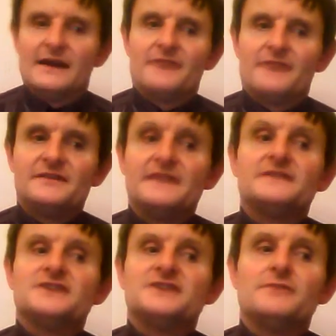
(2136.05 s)
Have you seen
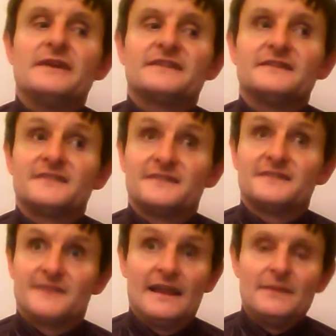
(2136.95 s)
the Joe Wicks
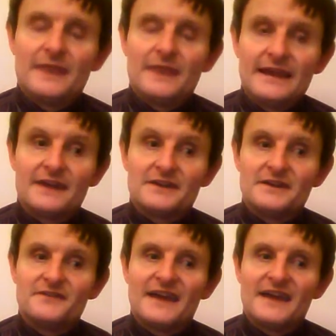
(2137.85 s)
Silly Billy? I don't
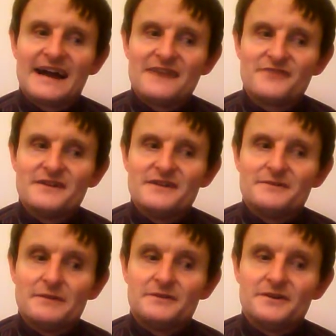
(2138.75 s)
know if you have.
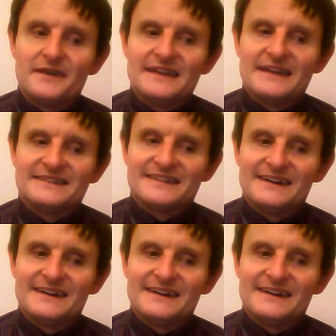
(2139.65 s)
We were doing it